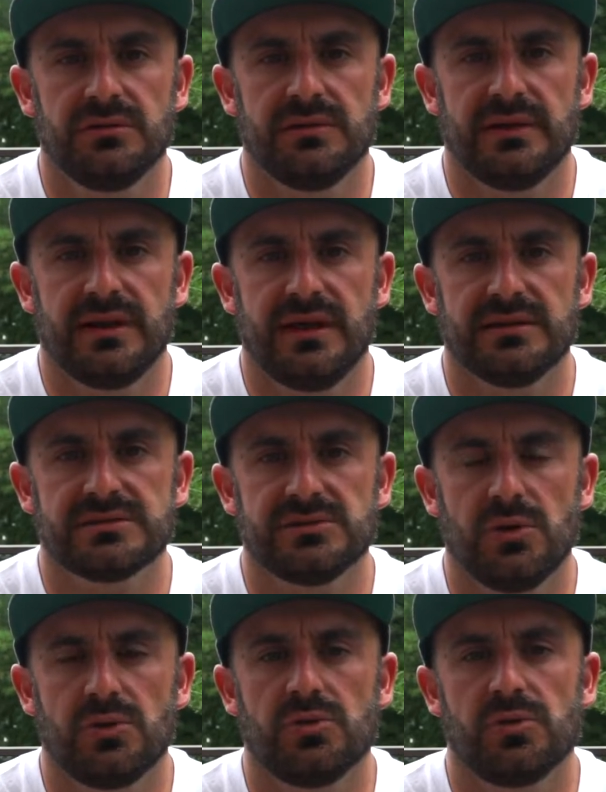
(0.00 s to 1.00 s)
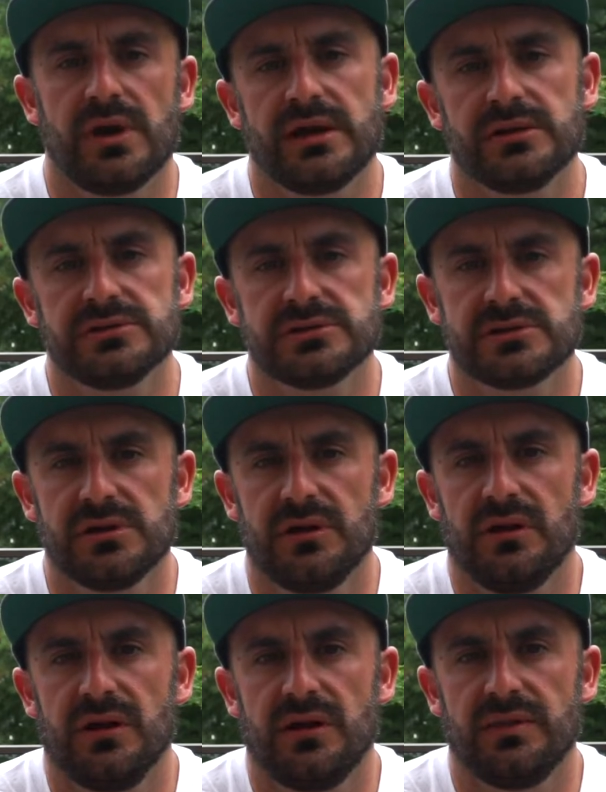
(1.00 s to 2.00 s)
that has local riders
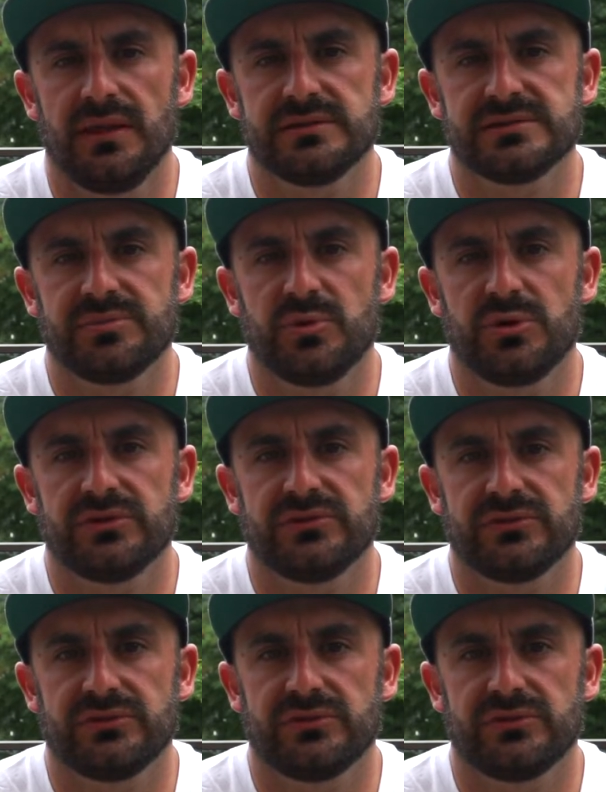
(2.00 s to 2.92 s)
and that supports